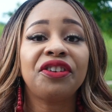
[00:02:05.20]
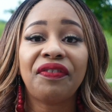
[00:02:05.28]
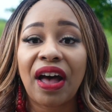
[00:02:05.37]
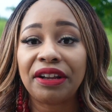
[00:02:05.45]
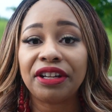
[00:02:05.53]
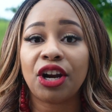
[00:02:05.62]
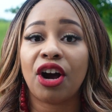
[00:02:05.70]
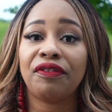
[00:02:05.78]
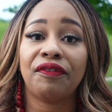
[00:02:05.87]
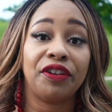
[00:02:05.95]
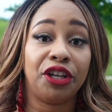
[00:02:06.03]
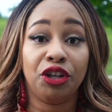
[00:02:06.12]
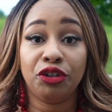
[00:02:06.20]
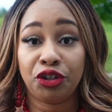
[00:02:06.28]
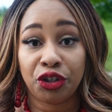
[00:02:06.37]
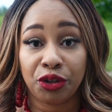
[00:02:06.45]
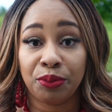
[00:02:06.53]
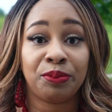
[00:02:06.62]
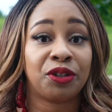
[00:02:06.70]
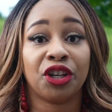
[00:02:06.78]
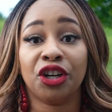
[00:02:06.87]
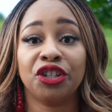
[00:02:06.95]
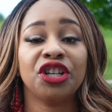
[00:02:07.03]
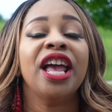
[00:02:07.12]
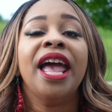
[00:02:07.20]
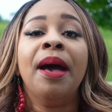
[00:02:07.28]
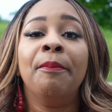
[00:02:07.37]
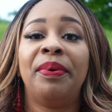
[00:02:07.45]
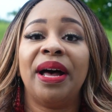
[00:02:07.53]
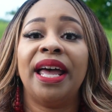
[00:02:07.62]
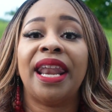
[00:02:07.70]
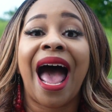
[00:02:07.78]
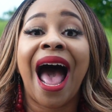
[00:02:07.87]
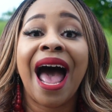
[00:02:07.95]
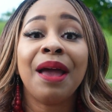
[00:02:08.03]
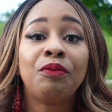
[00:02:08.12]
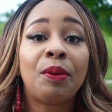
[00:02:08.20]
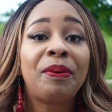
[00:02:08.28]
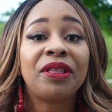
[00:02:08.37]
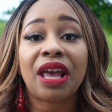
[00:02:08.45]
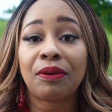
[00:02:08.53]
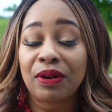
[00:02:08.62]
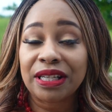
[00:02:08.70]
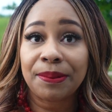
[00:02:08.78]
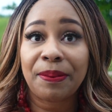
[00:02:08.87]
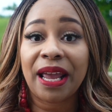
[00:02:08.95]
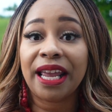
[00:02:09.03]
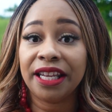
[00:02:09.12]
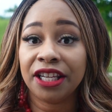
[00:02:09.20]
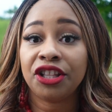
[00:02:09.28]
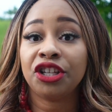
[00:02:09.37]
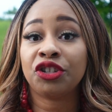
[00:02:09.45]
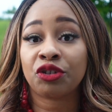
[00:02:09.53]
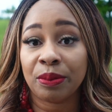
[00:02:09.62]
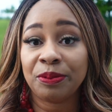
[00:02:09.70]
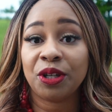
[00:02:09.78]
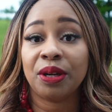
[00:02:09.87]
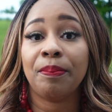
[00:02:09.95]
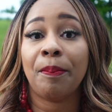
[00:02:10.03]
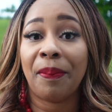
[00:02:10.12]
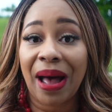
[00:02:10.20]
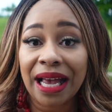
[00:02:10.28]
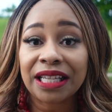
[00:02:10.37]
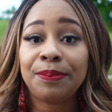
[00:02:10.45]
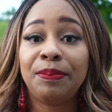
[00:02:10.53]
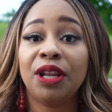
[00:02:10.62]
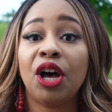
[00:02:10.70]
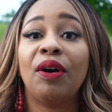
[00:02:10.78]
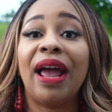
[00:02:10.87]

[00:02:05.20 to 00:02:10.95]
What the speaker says: found it off of a YouTube search, but I will put that recipe in the description box below.